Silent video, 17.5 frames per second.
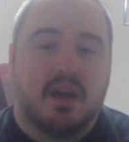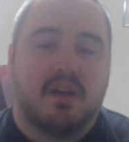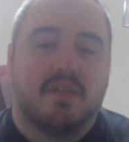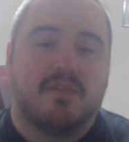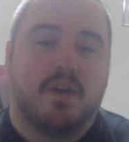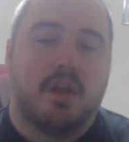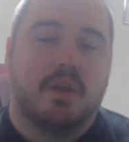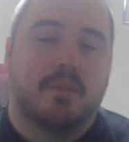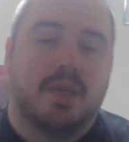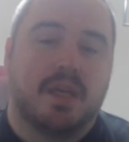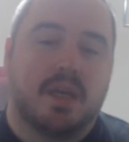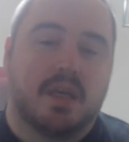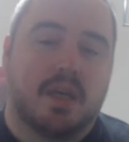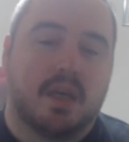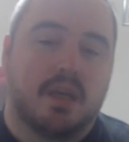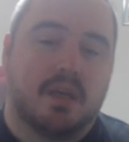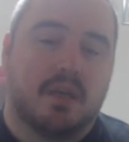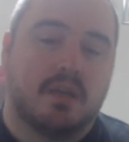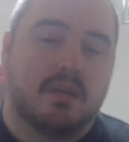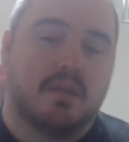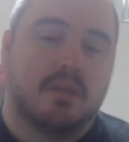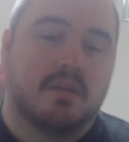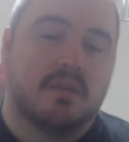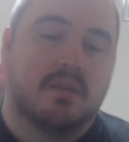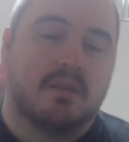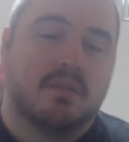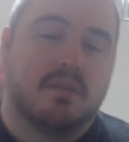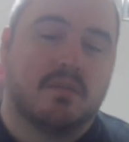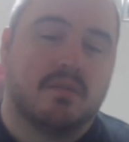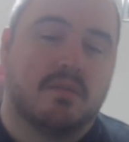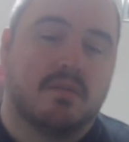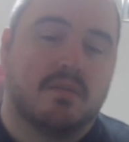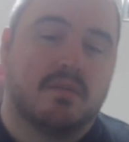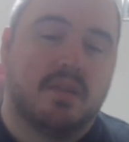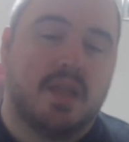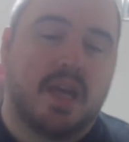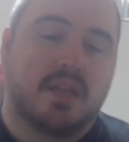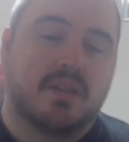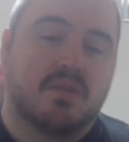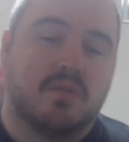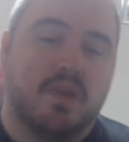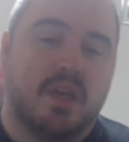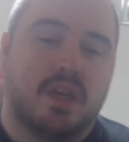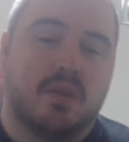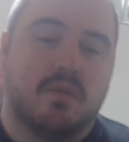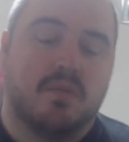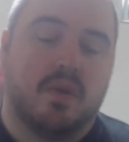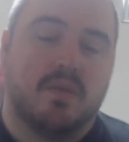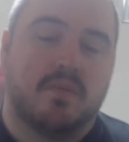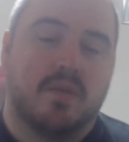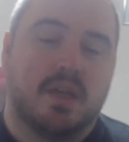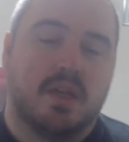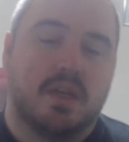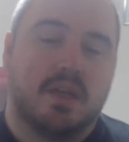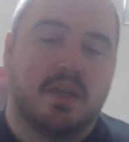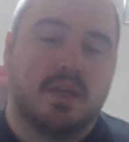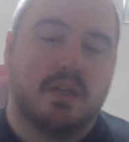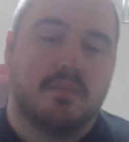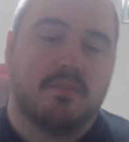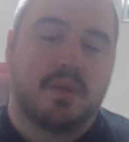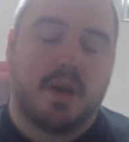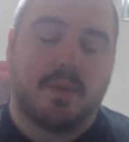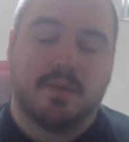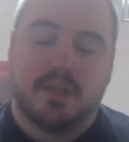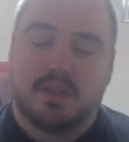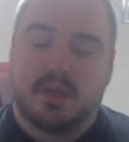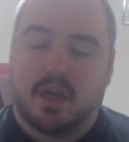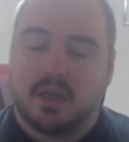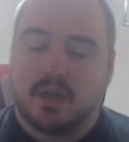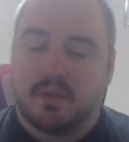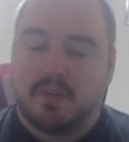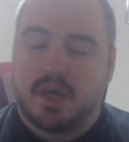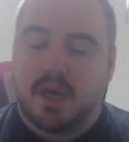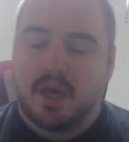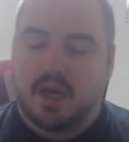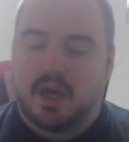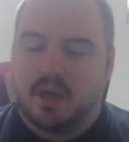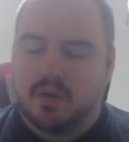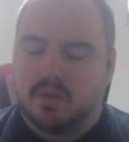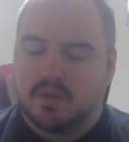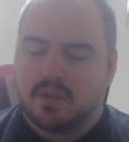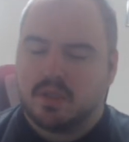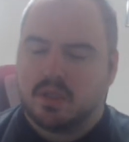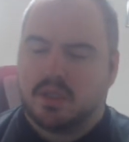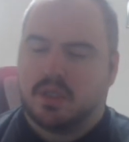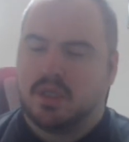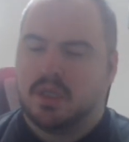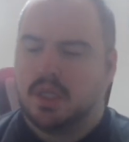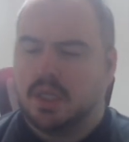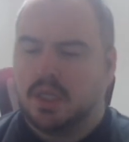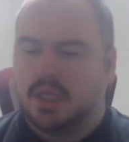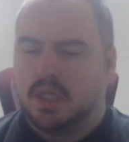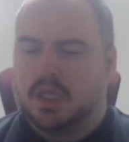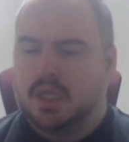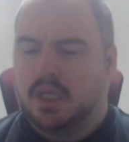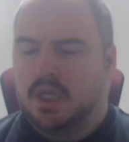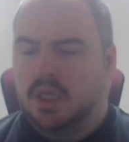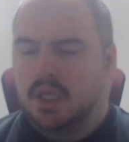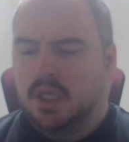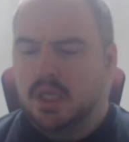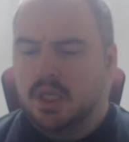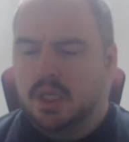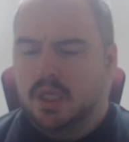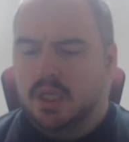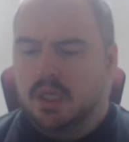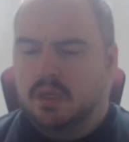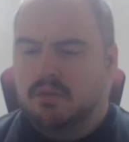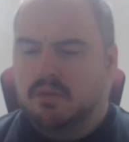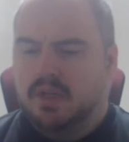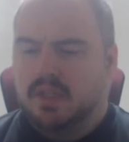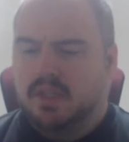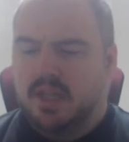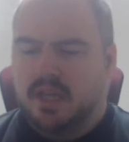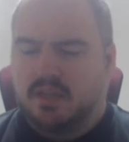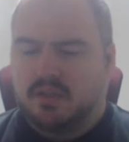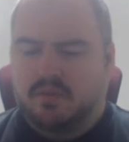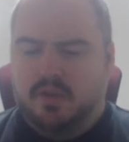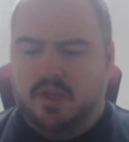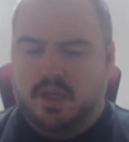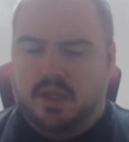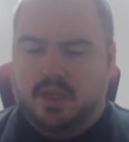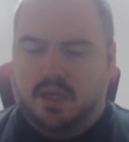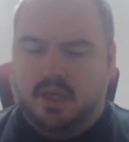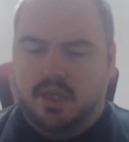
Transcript: Follow me again next week when we probably talk about... What is next week?